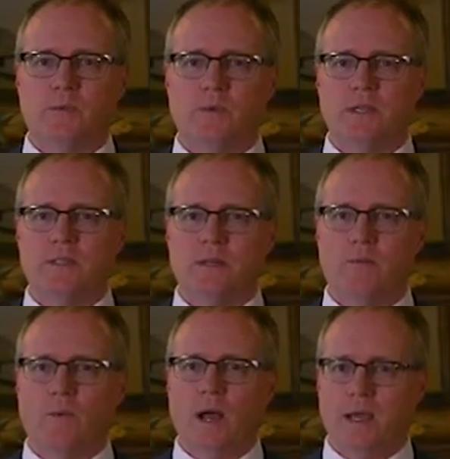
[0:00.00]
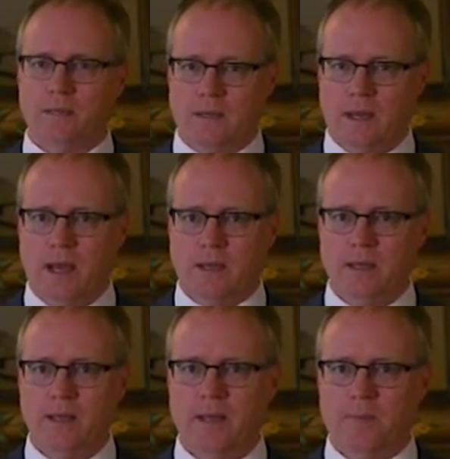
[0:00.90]
the reason why de Cock
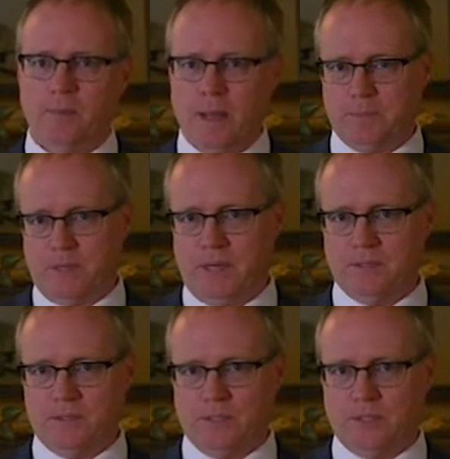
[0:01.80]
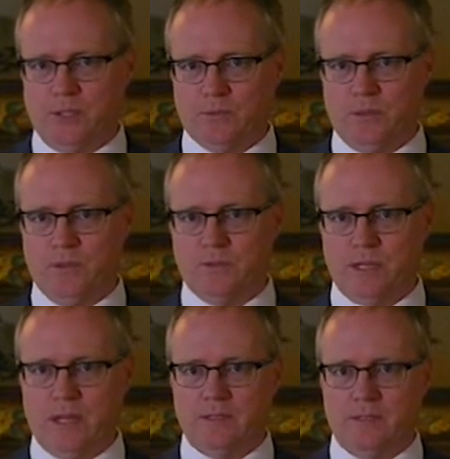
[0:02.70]
baptized the children of
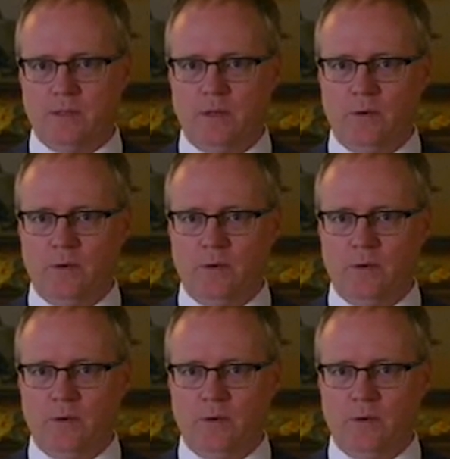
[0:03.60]
saints